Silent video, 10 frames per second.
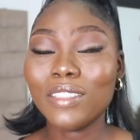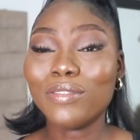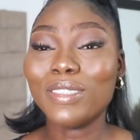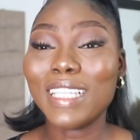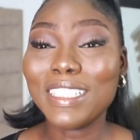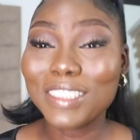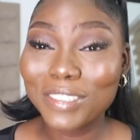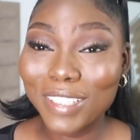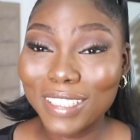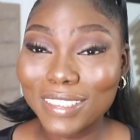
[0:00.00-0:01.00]
for
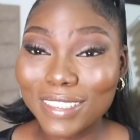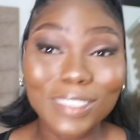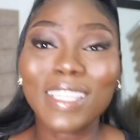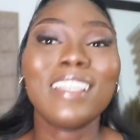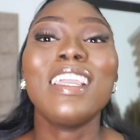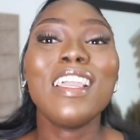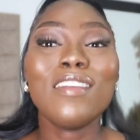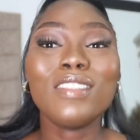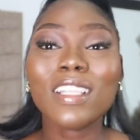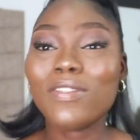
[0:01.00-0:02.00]
Nigerians, okay,
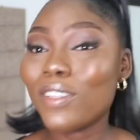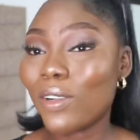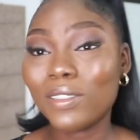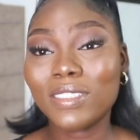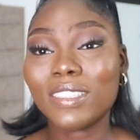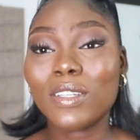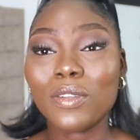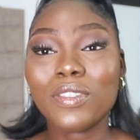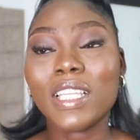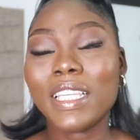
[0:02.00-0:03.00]
a visa free country is a
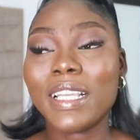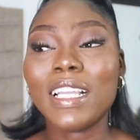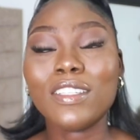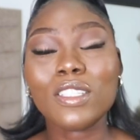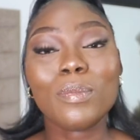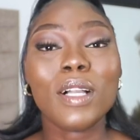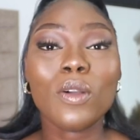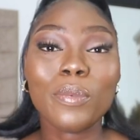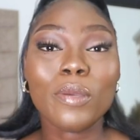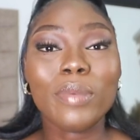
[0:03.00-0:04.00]
country that you can just
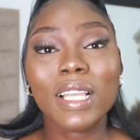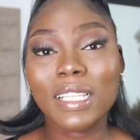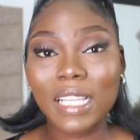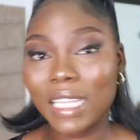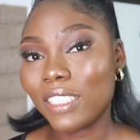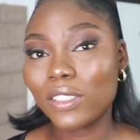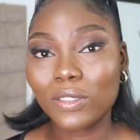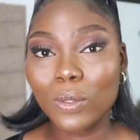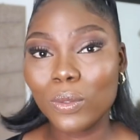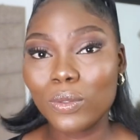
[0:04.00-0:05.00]
pack up your bag and
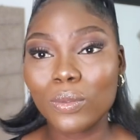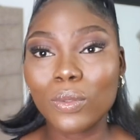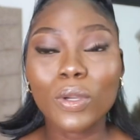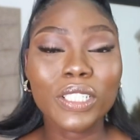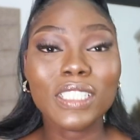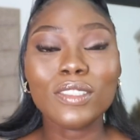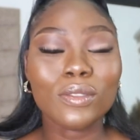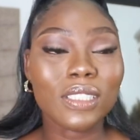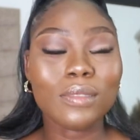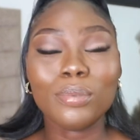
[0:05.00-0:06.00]
just go to. All you need
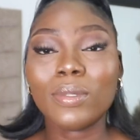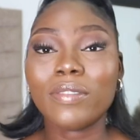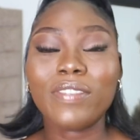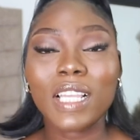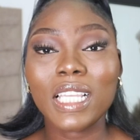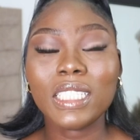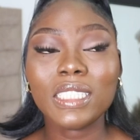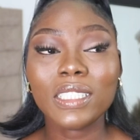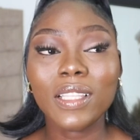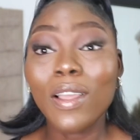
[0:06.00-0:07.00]
to do is book a
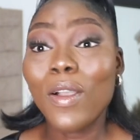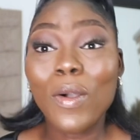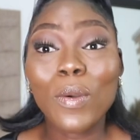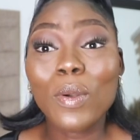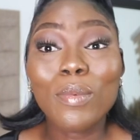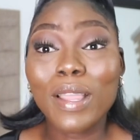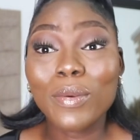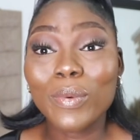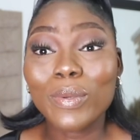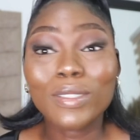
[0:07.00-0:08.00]
flight or go by
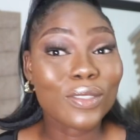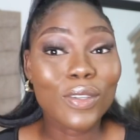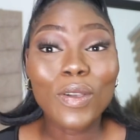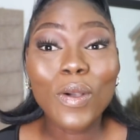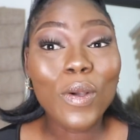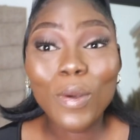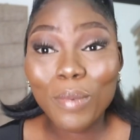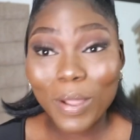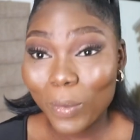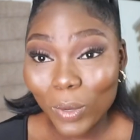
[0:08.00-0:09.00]
road
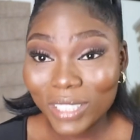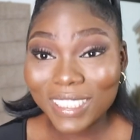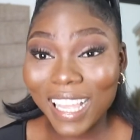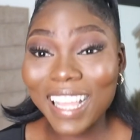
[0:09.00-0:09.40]
or by water,